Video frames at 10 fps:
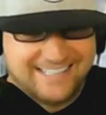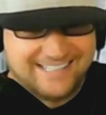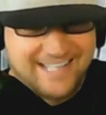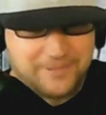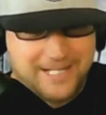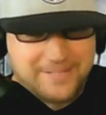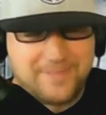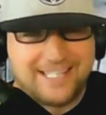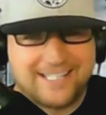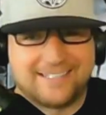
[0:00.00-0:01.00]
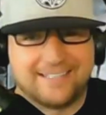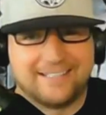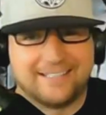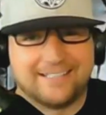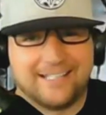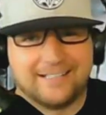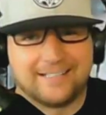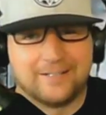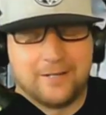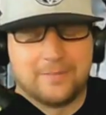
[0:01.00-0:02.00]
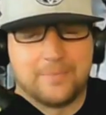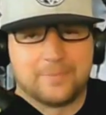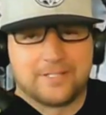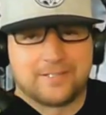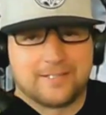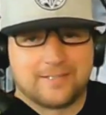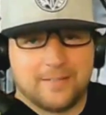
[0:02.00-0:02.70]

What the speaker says: that right mix, and then getting all the members on the same